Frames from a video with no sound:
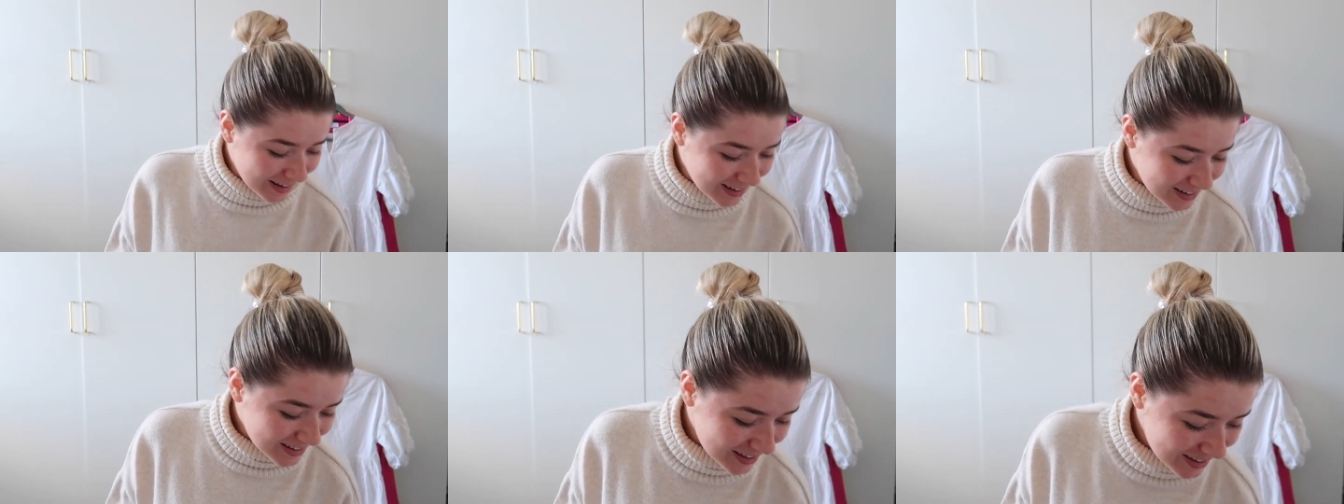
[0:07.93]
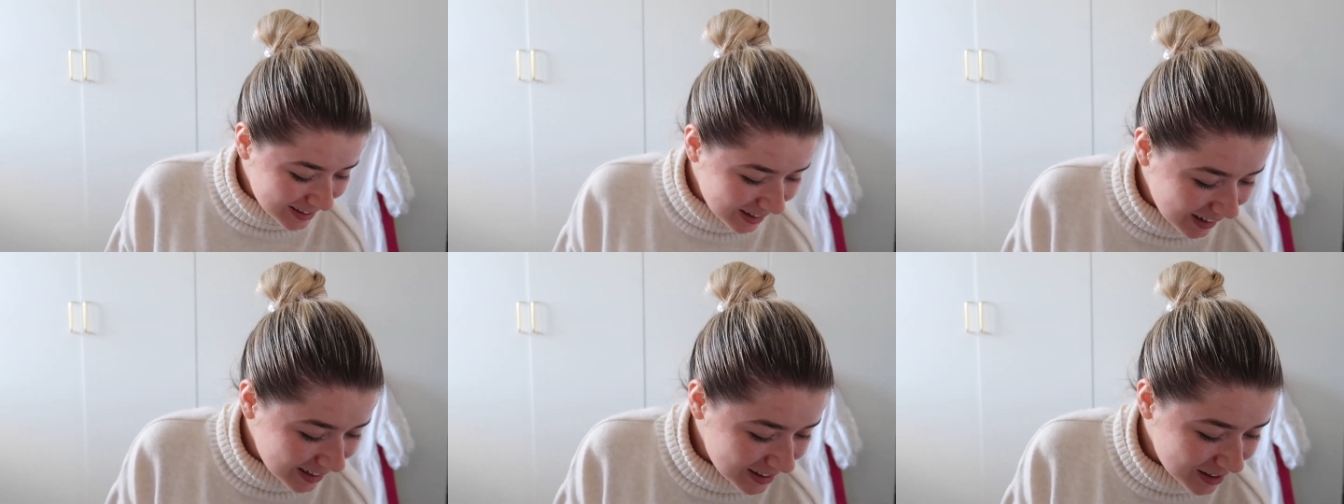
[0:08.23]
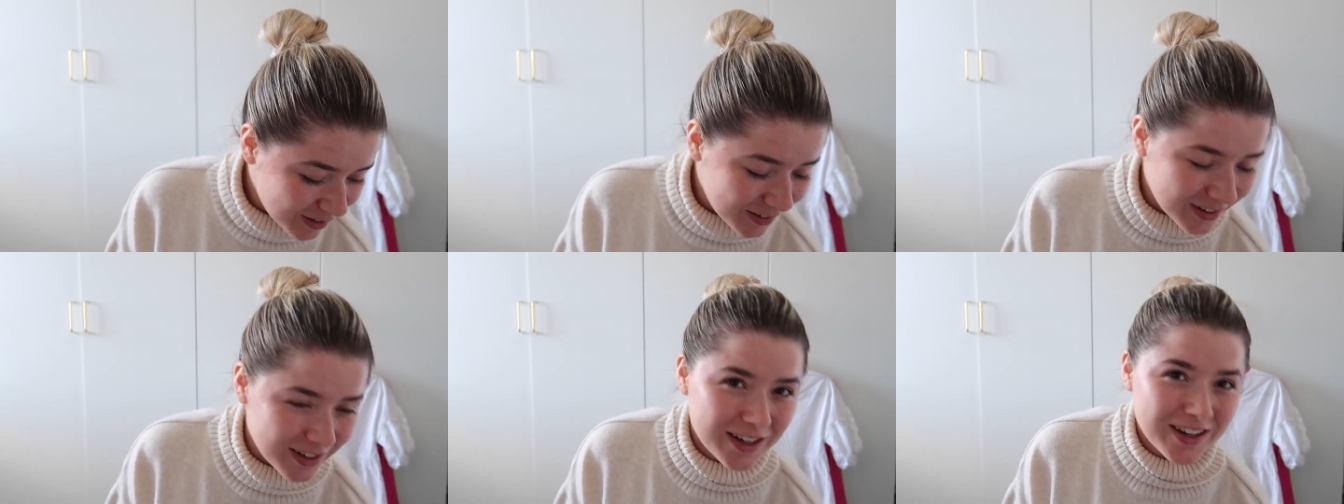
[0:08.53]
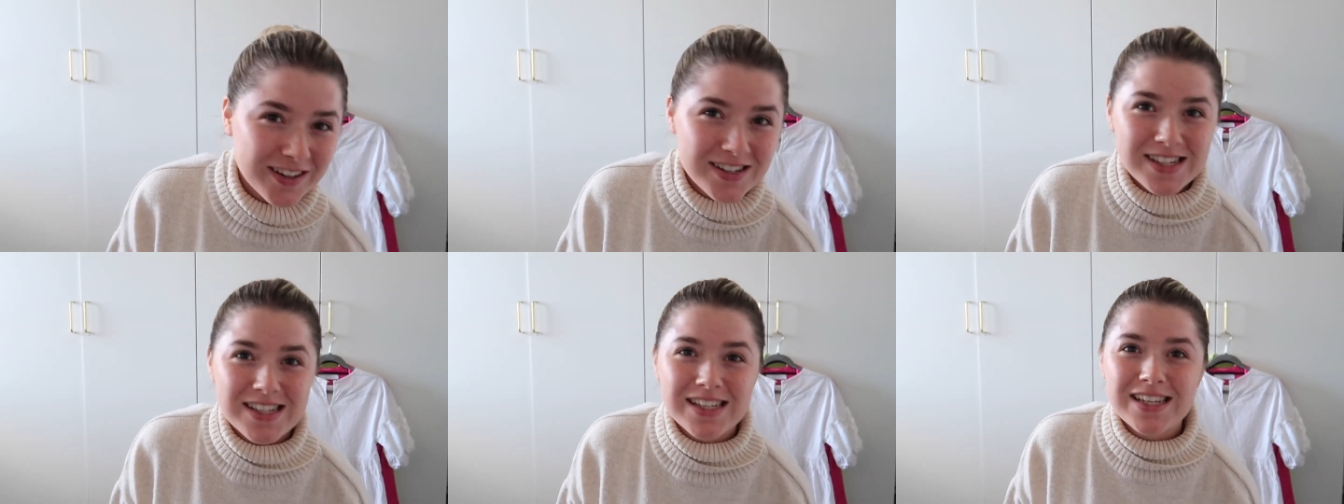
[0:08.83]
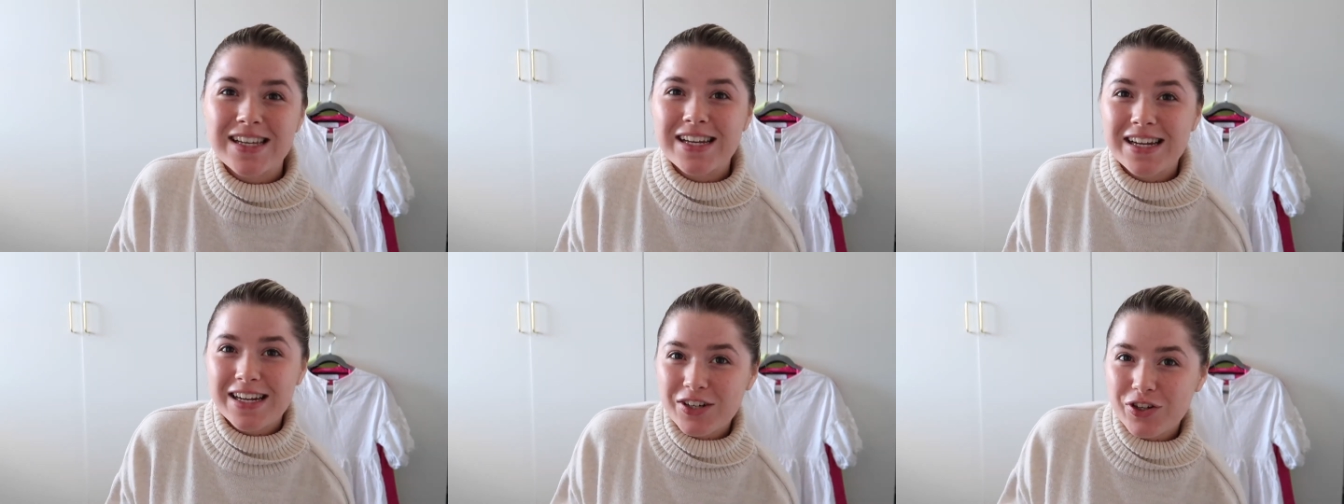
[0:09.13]
Today's video is
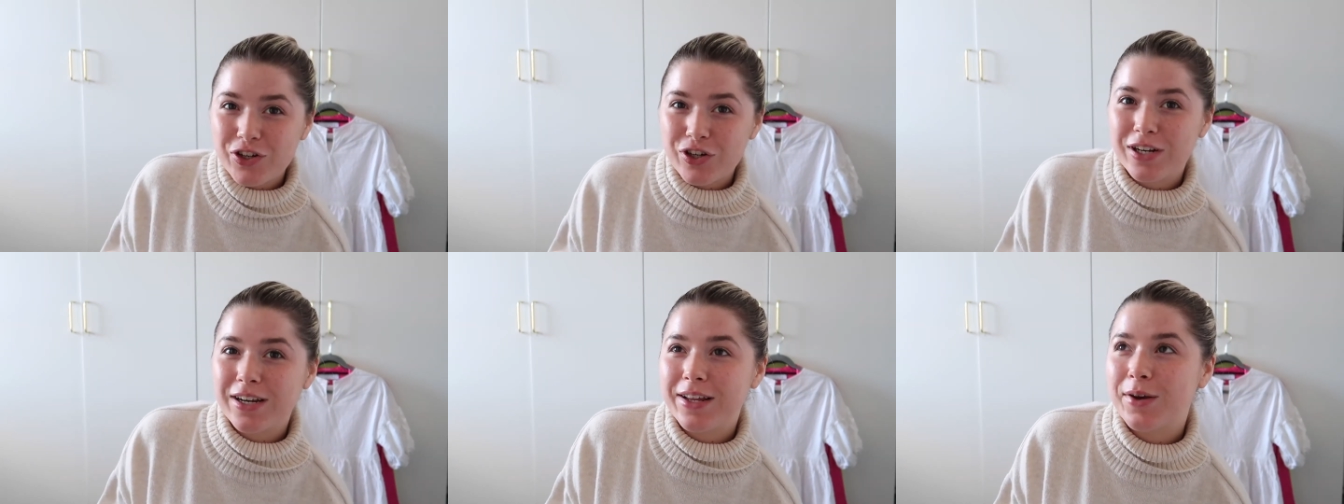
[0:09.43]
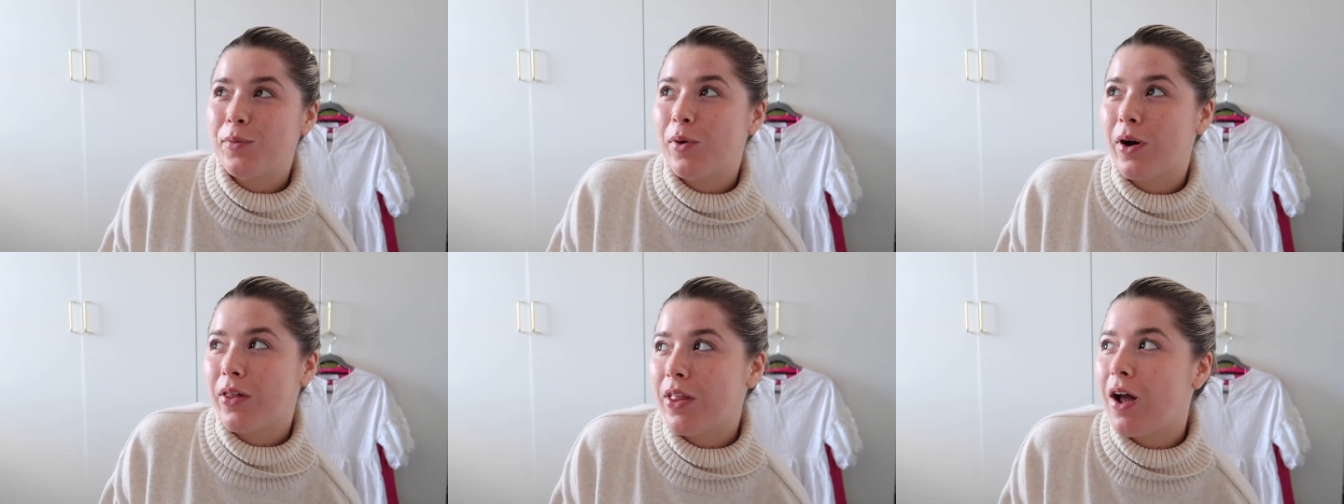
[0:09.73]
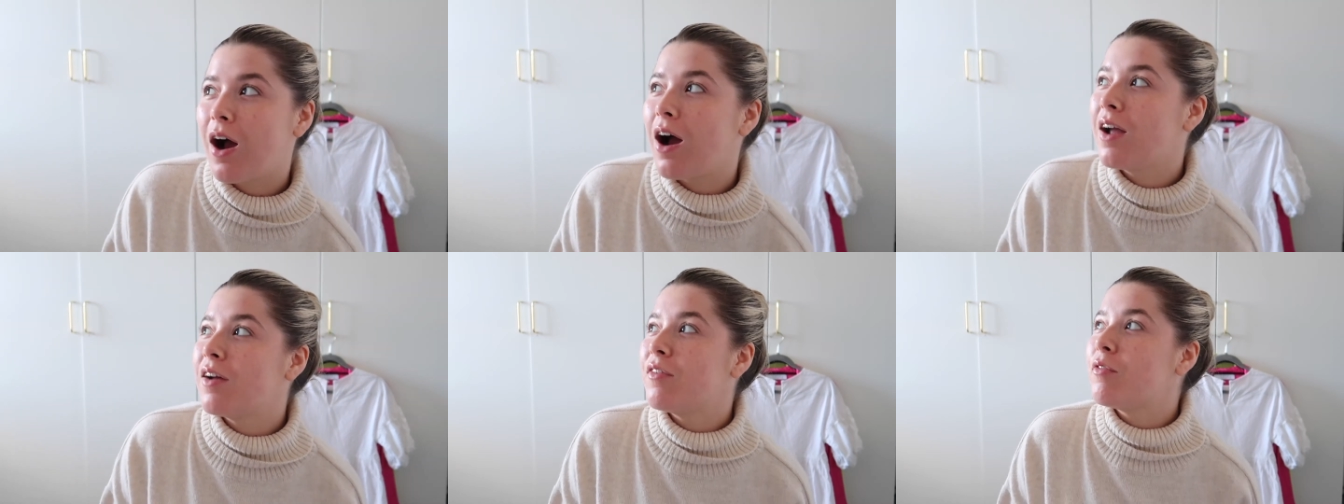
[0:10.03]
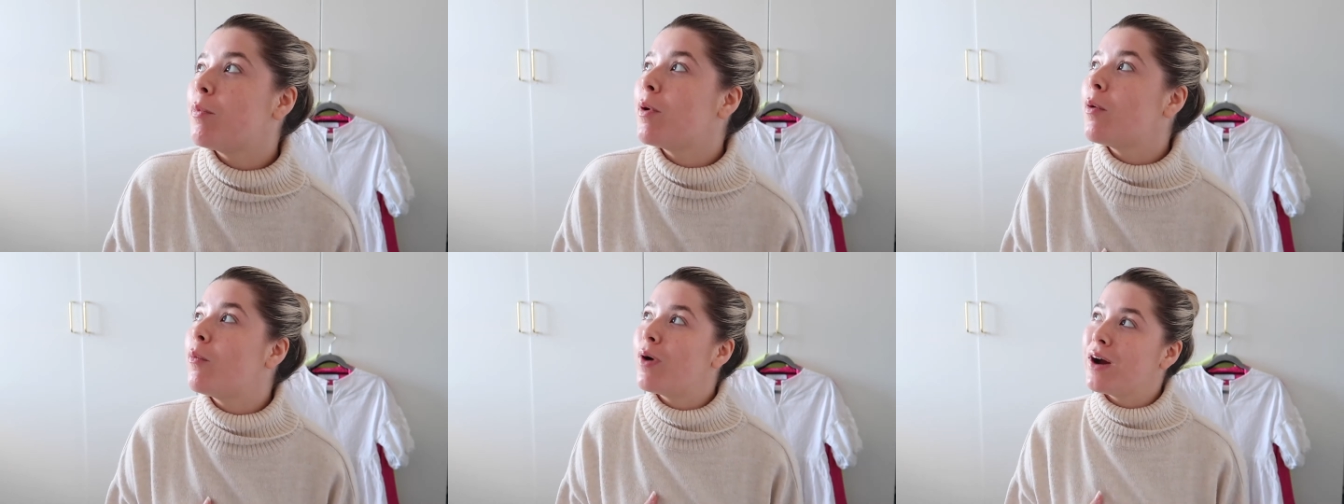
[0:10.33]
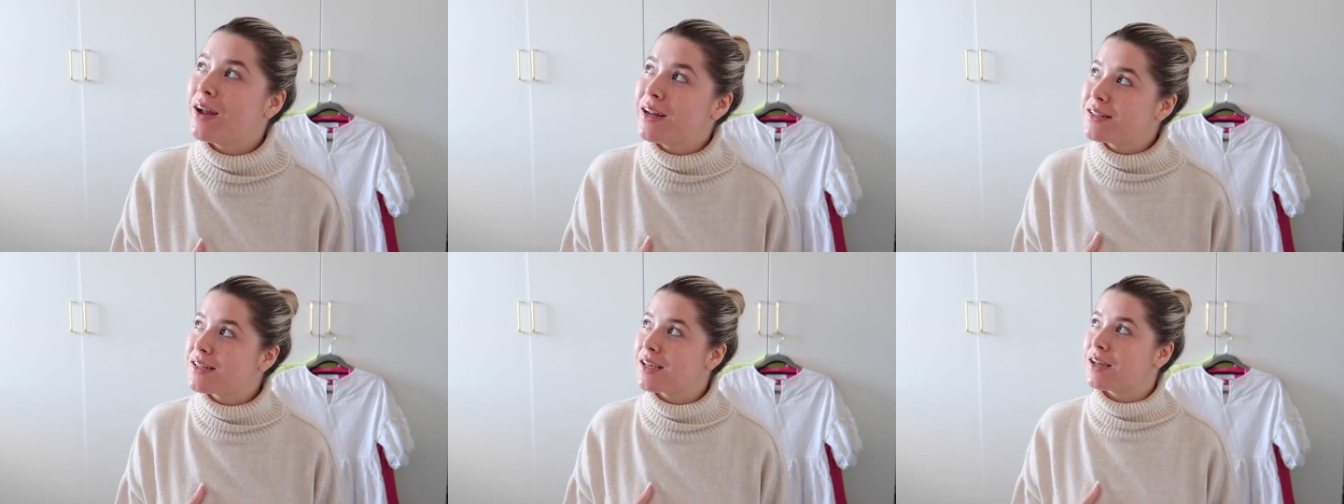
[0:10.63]
literally one that I've been
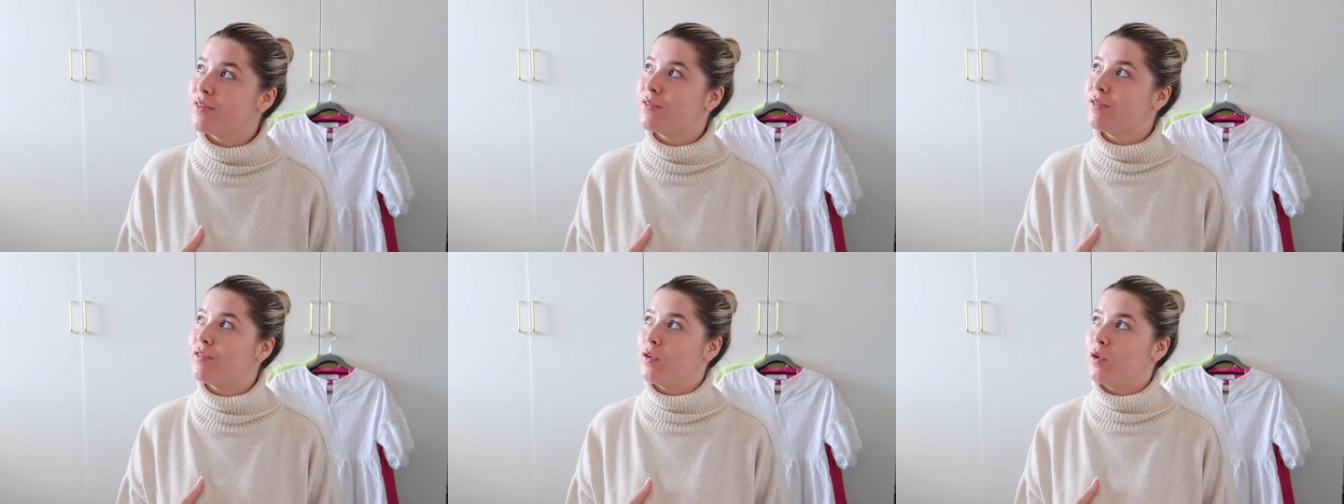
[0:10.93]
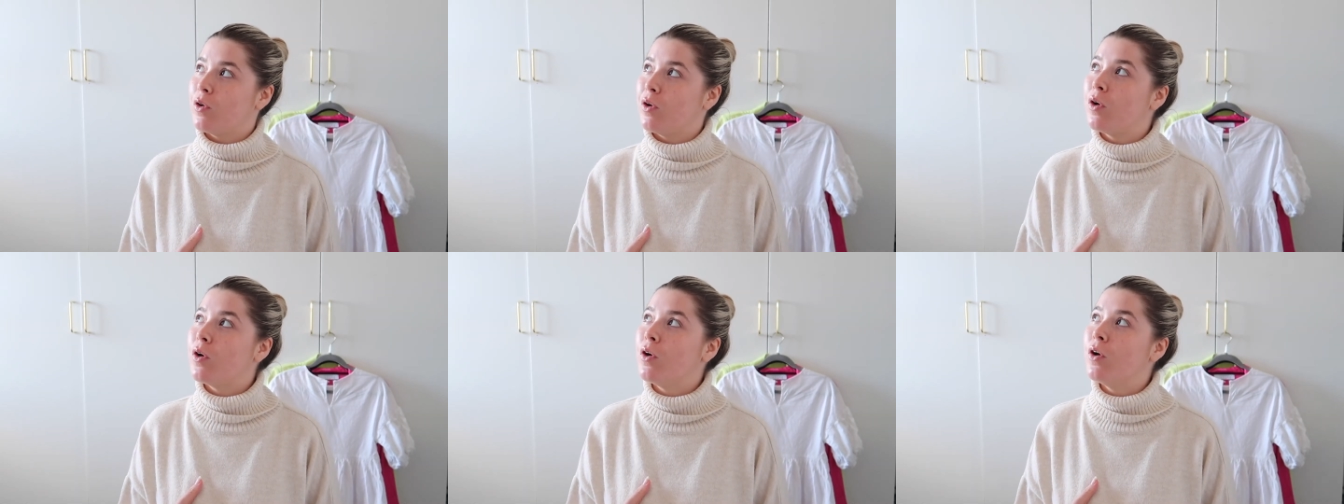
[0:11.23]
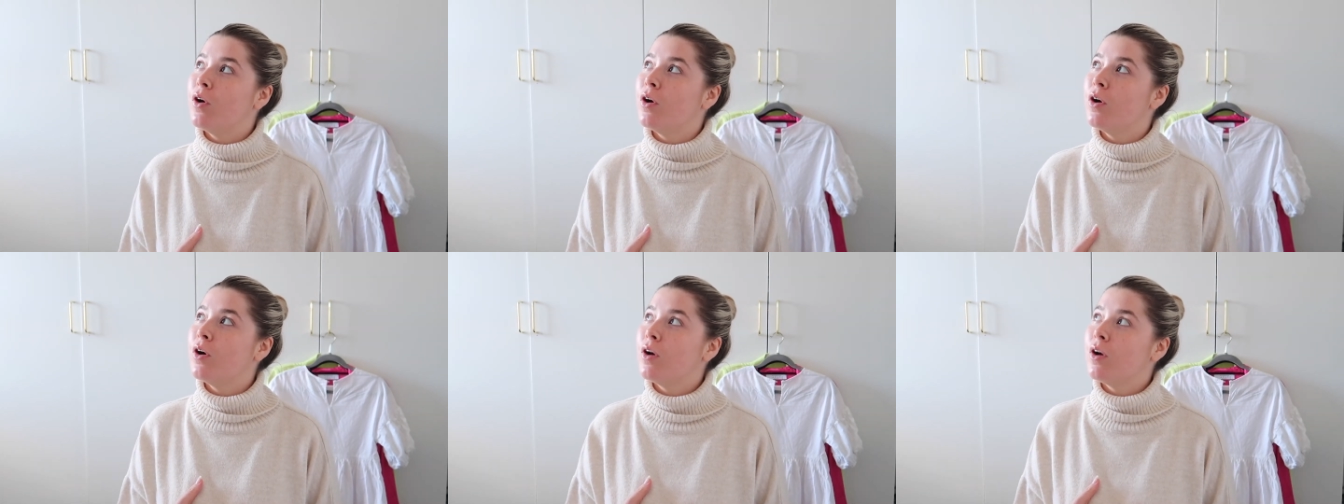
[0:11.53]
waiting for